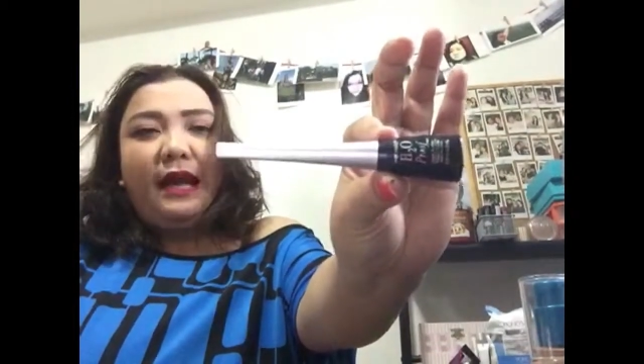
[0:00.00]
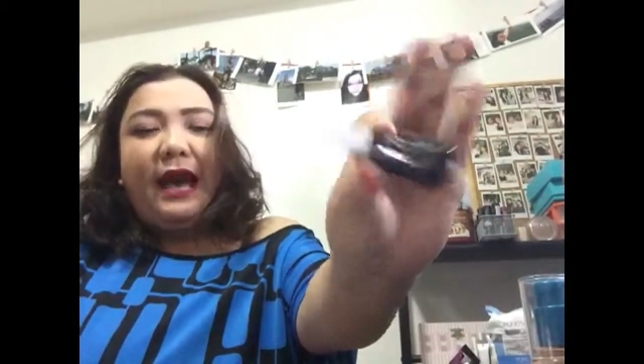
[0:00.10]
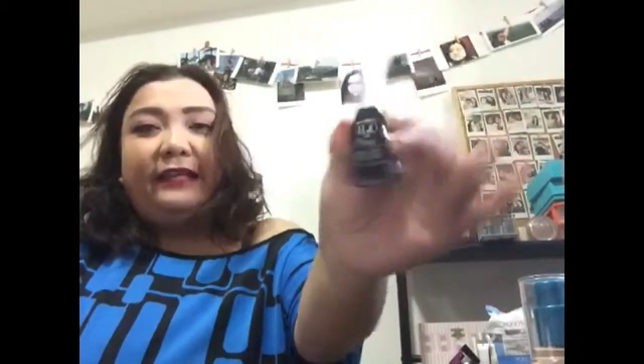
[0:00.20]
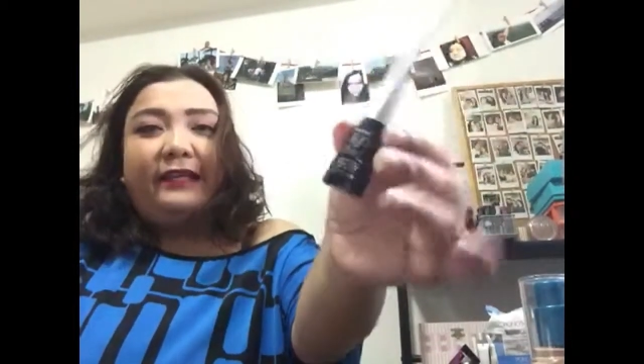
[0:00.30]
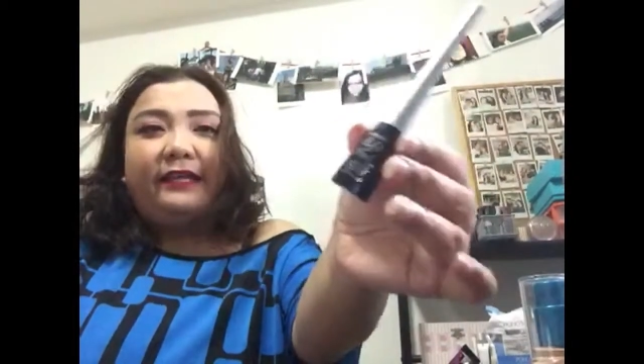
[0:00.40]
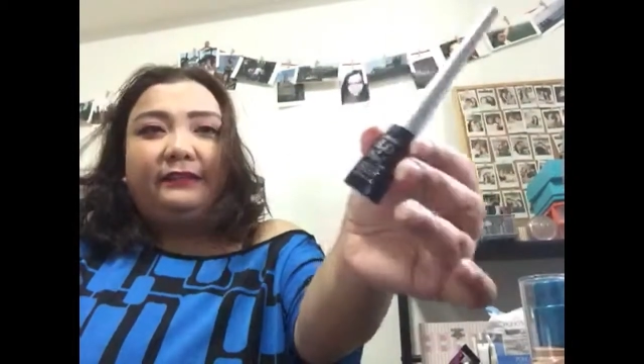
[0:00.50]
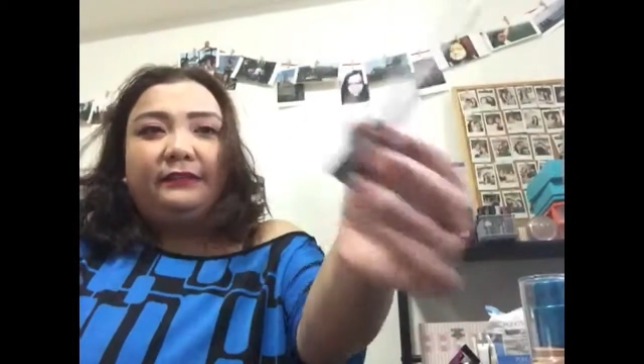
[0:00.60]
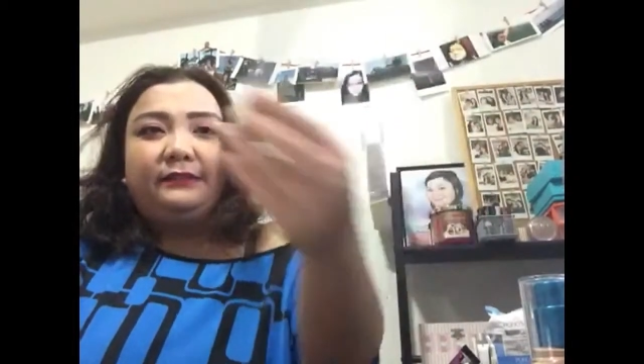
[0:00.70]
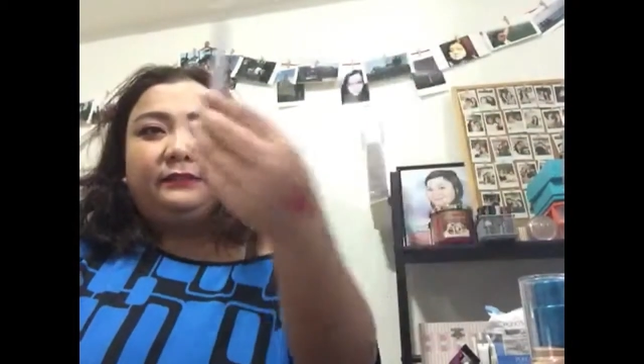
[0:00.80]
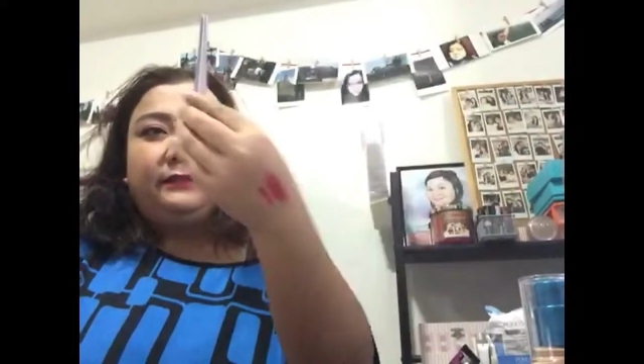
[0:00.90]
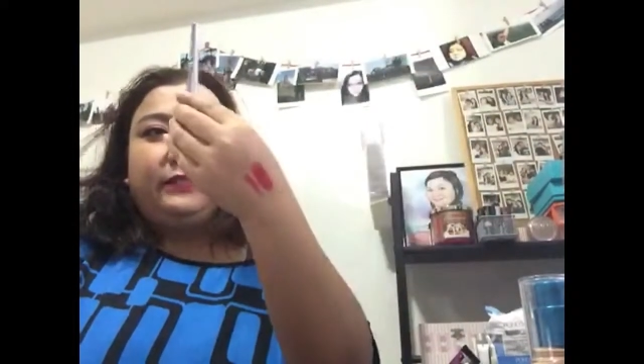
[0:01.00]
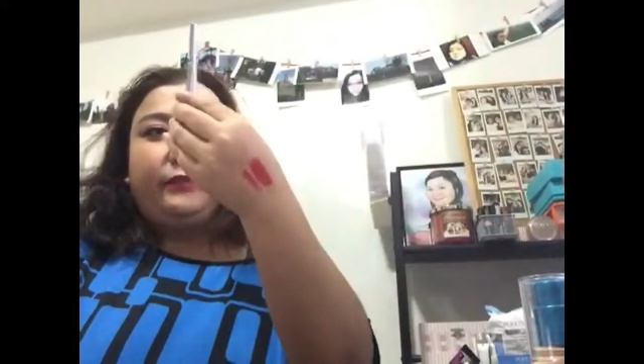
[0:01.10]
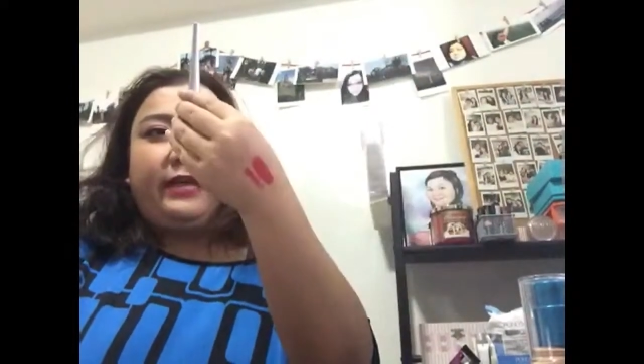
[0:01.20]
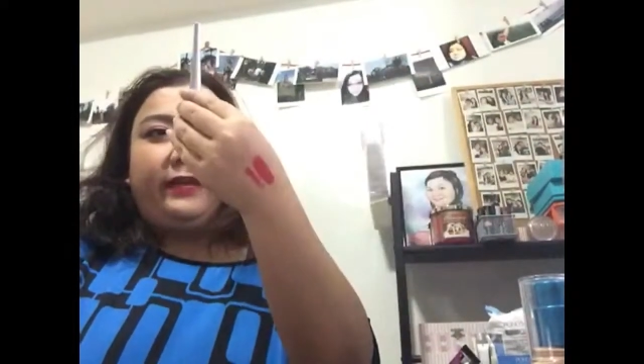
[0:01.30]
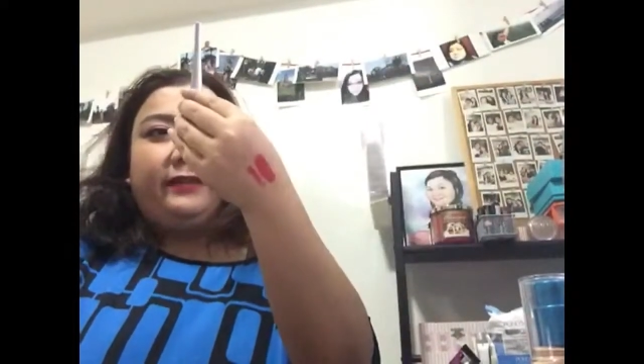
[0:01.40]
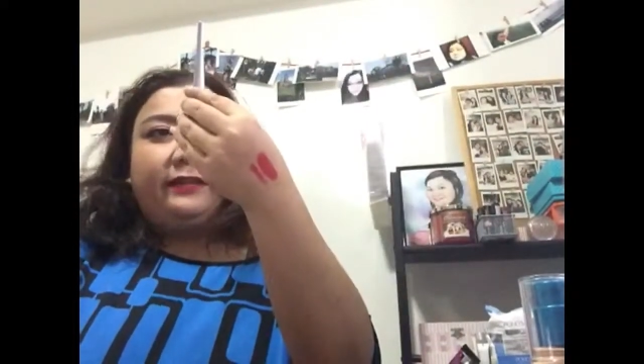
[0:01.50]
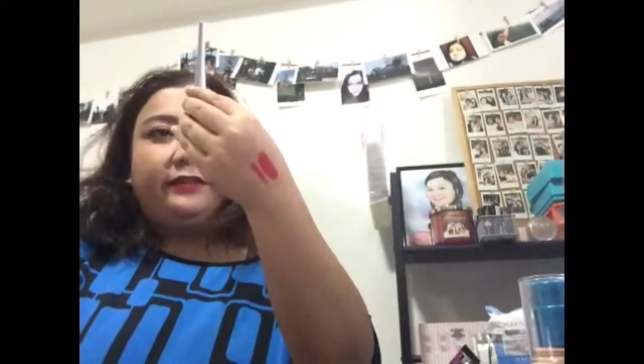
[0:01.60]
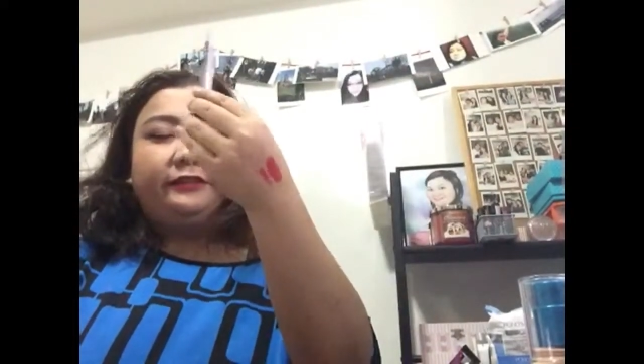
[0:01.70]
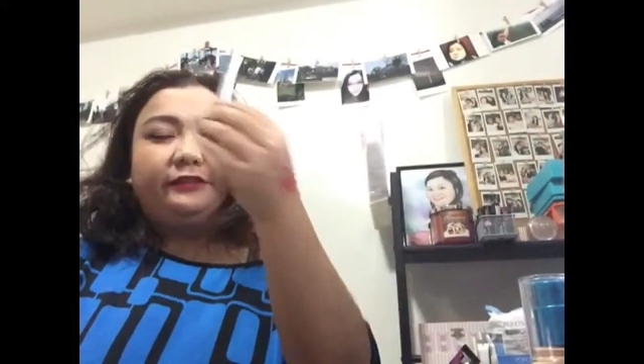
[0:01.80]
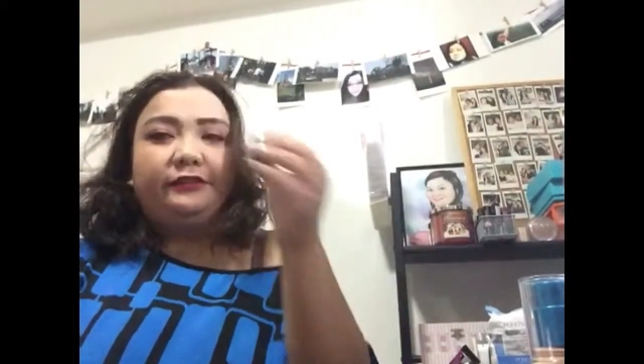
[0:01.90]
eyeliner, liquid
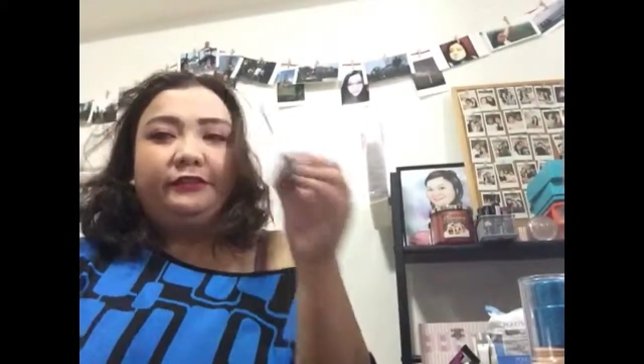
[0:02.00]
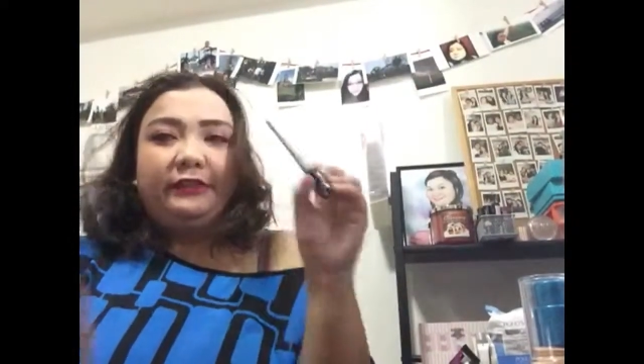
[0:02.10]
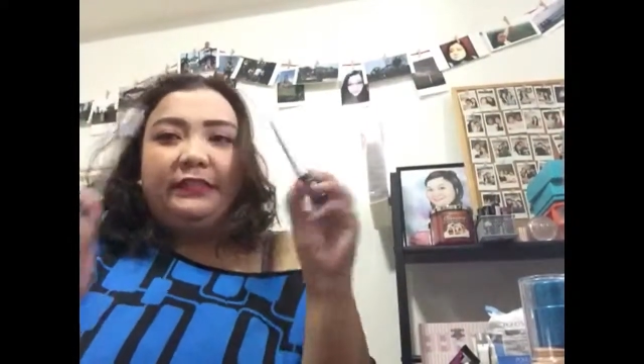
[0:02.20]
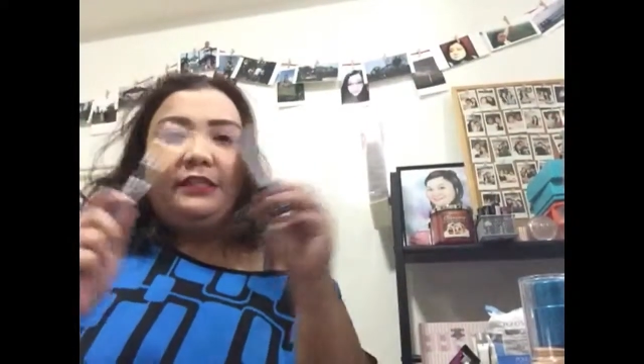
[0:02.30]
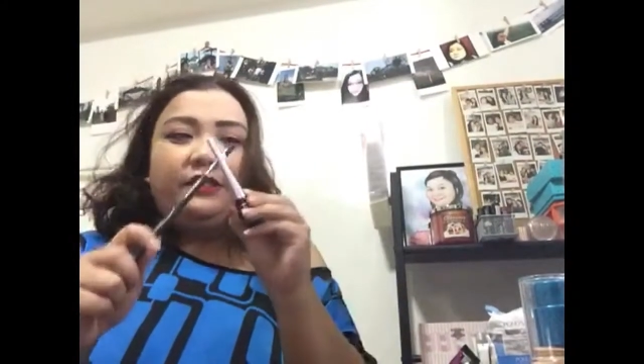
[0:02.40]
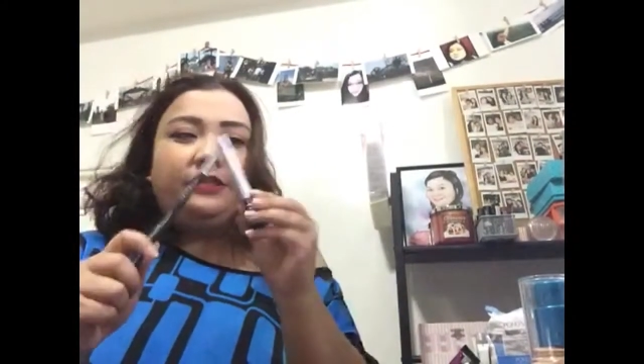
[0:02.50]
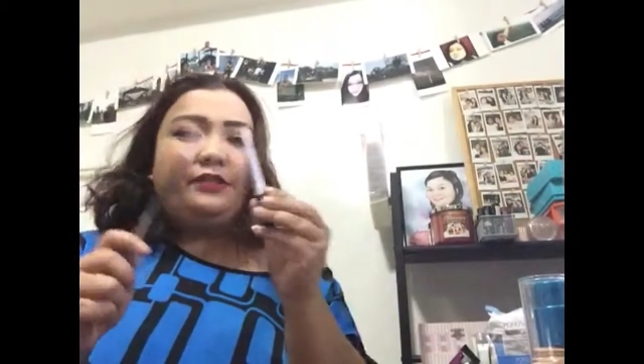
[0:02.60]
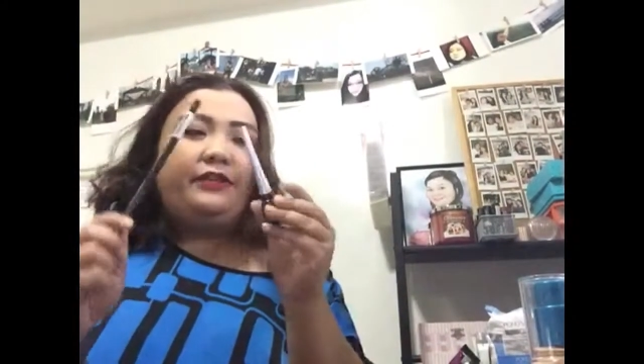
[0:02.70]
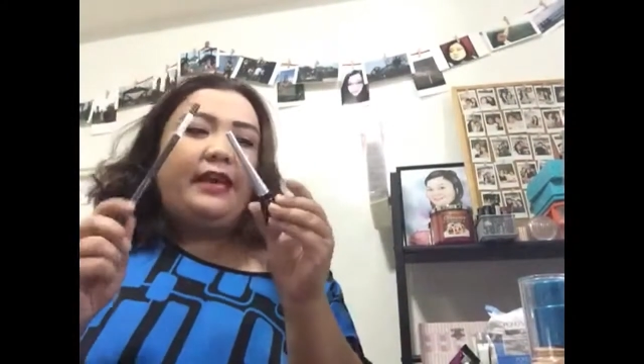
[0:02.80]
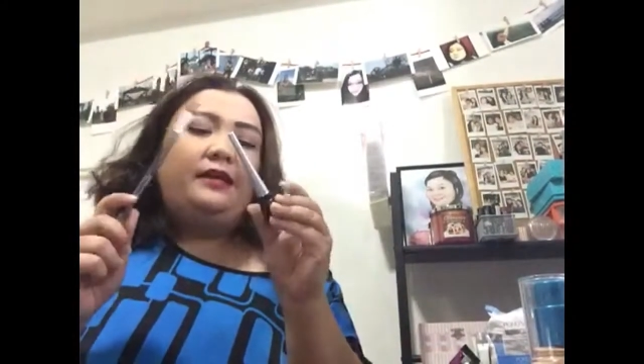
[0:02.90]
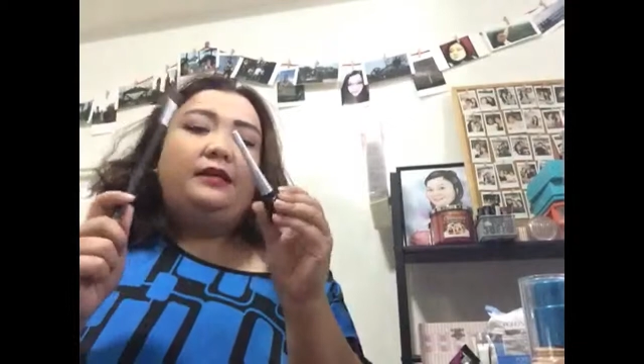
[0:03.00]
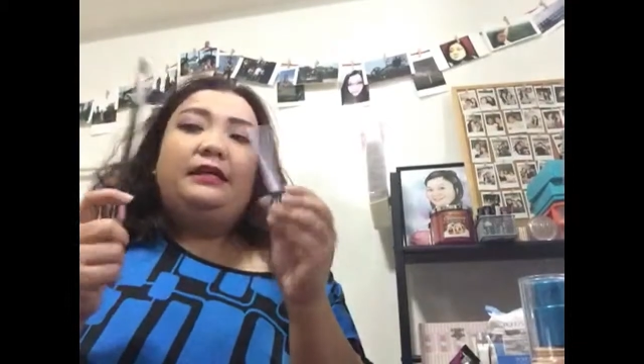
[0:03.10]
eyeliner. So yeah,